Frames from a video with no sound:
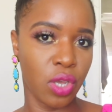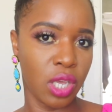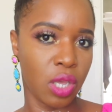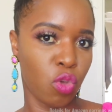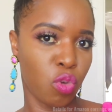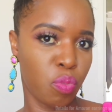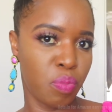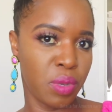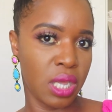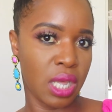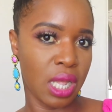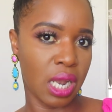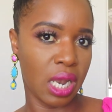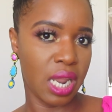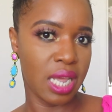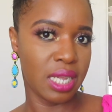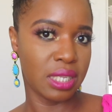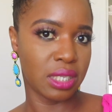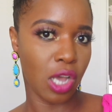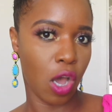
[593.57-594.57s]
It will be
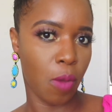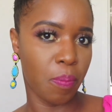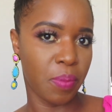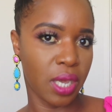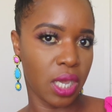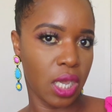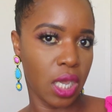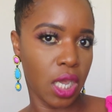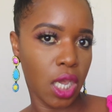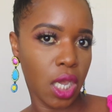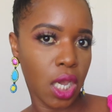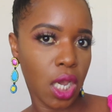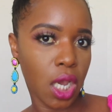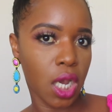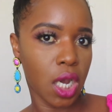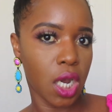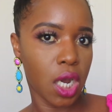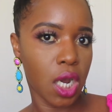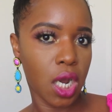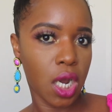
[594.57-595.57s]
linked up
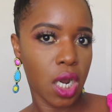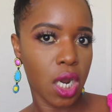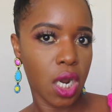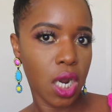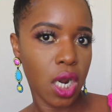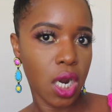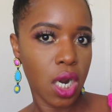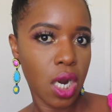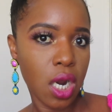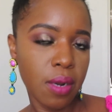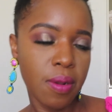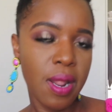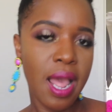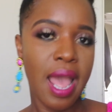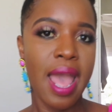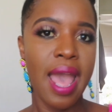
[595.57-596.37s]
here,